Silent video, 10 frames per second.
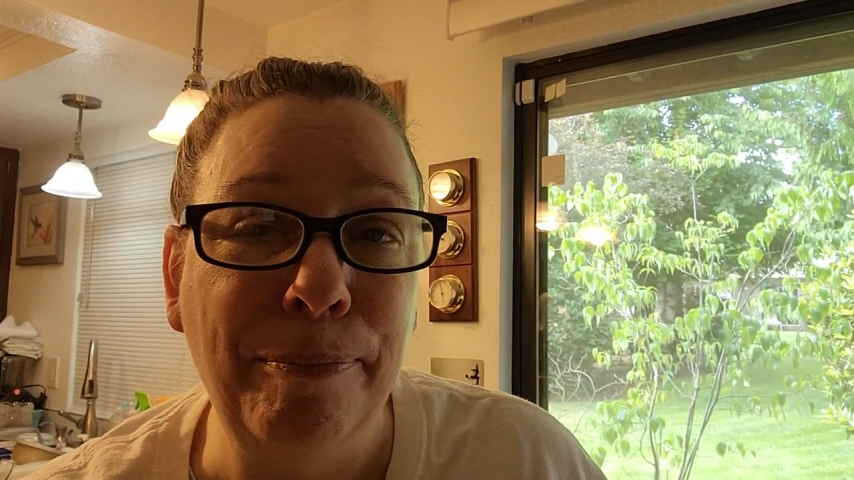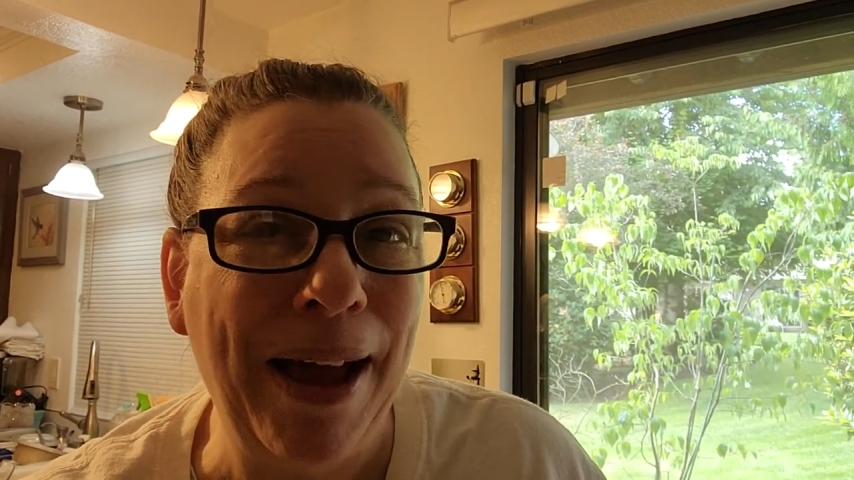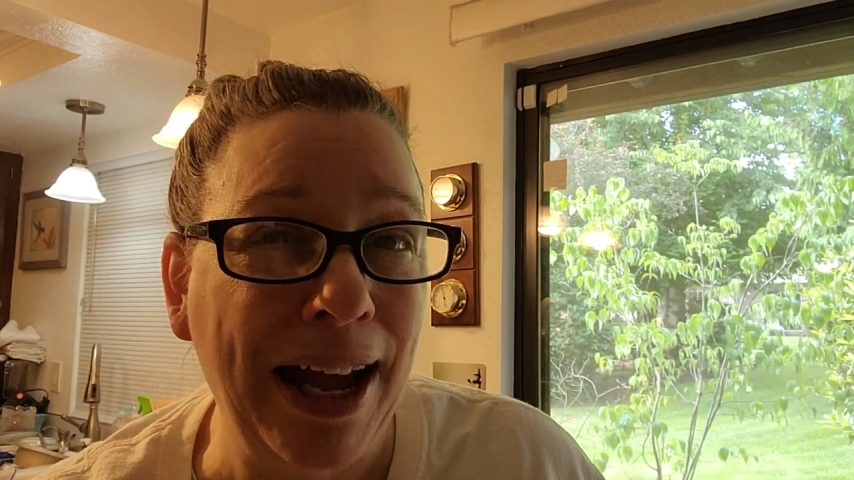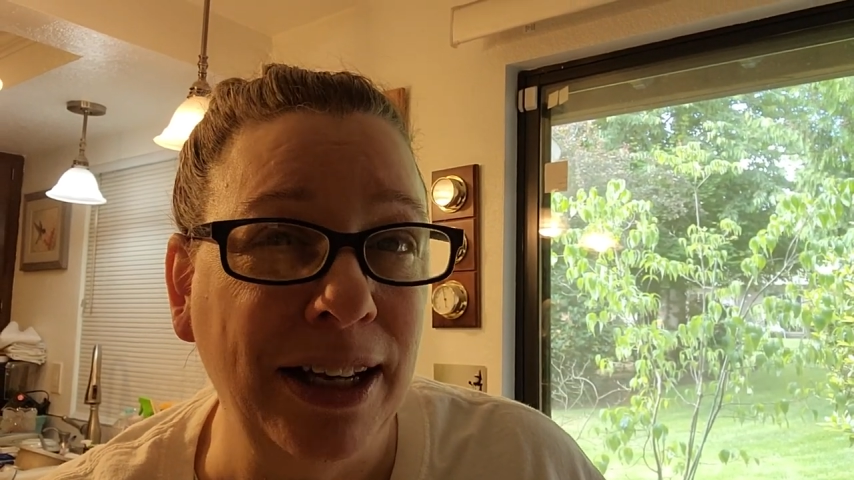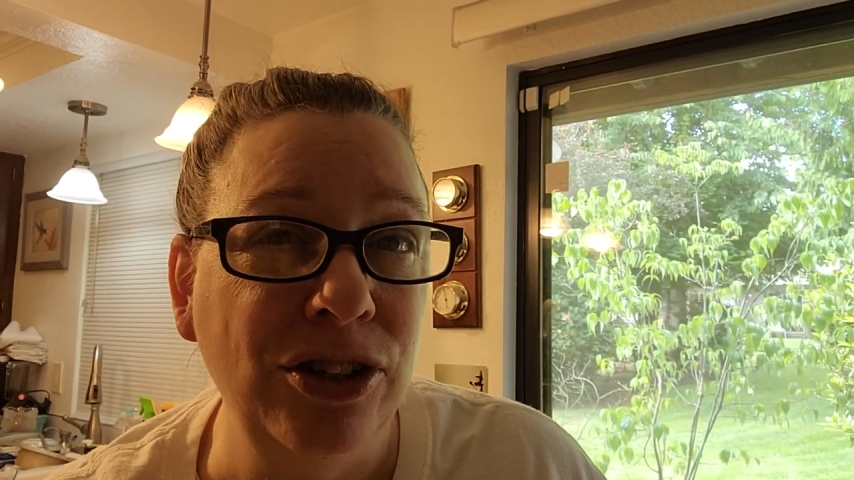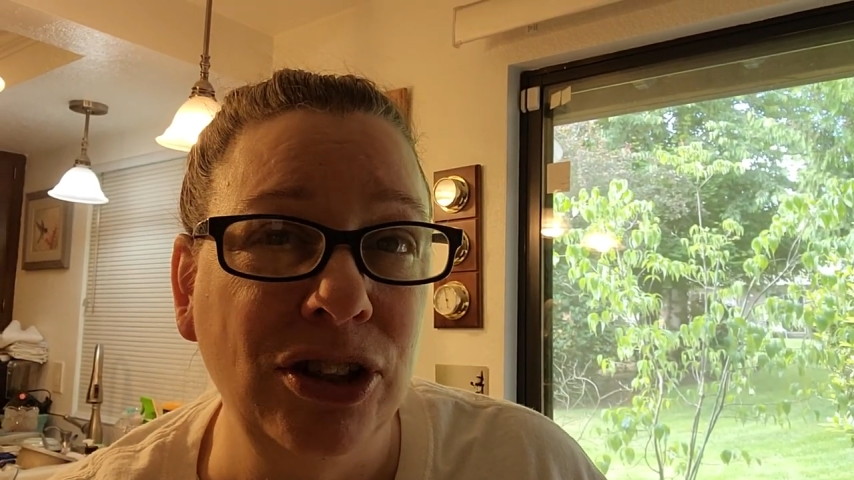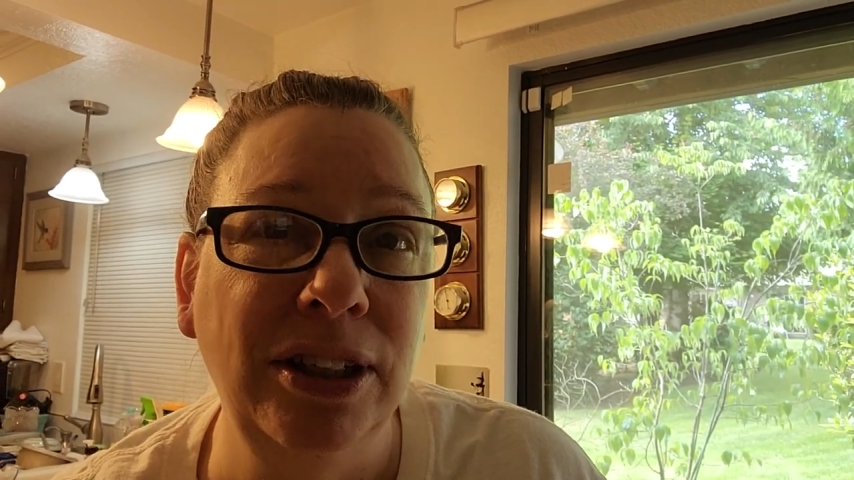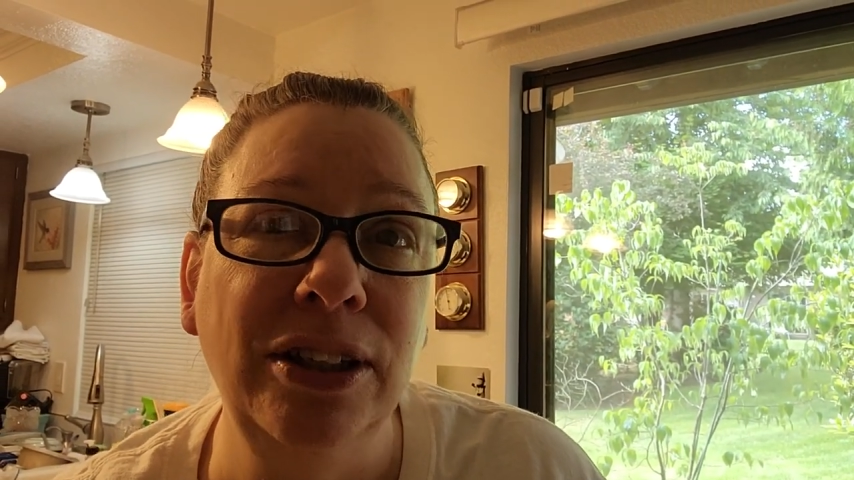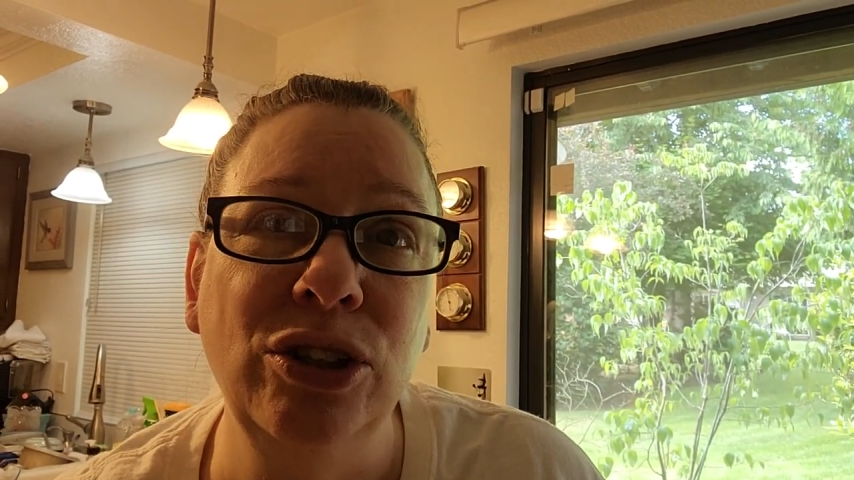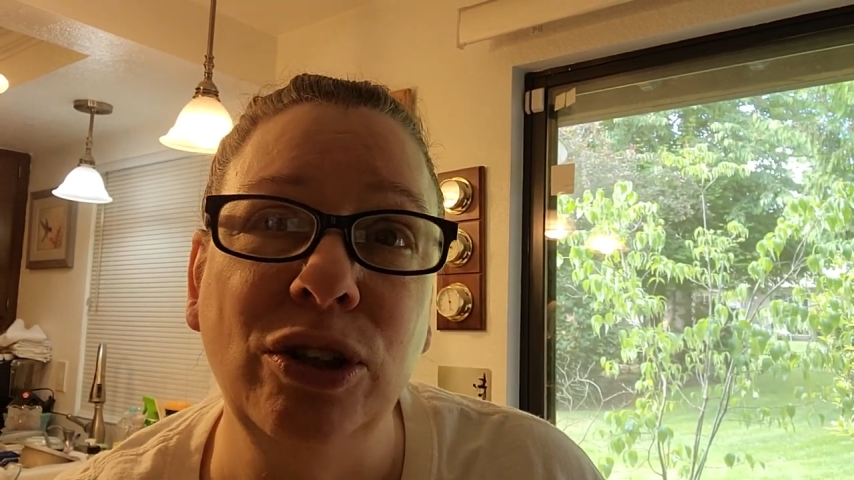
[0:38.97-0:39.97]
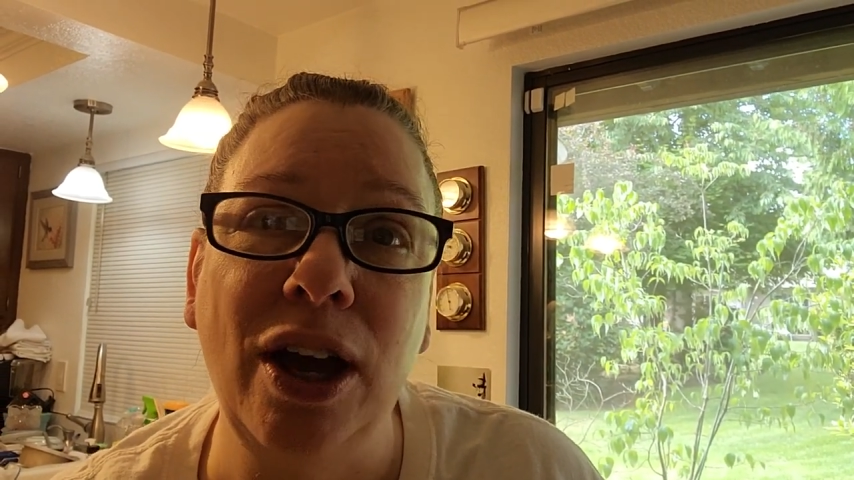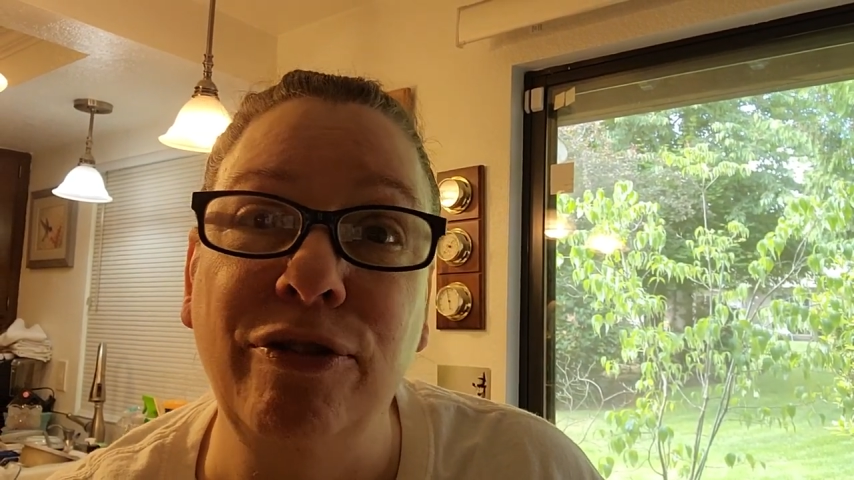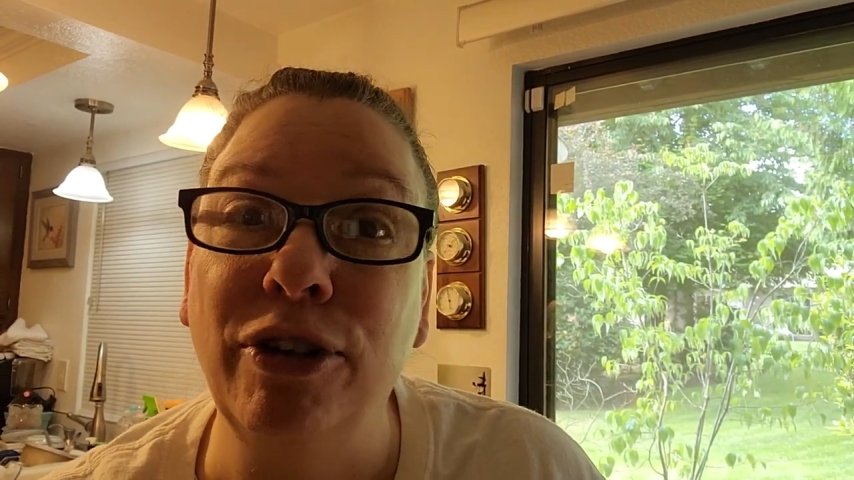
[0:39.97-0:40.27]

packages uh,